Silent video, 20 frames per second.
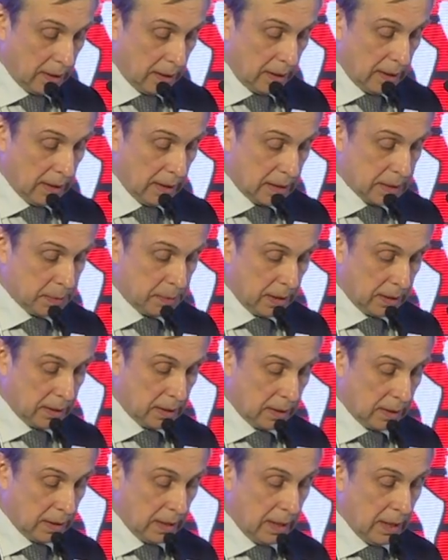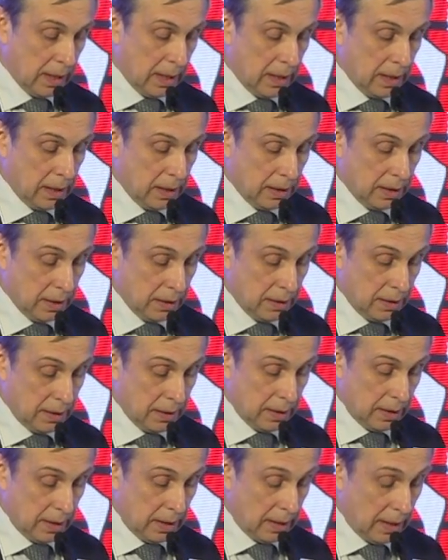unexpectedly
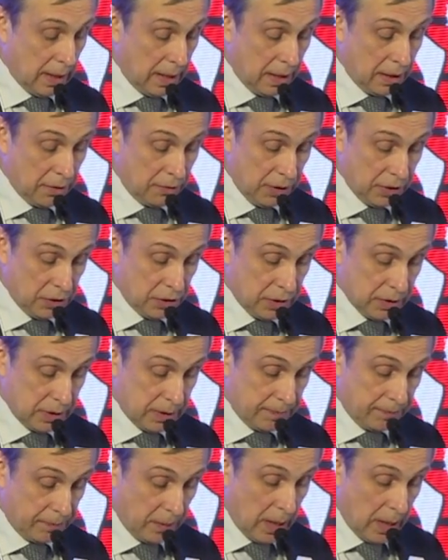in any regions.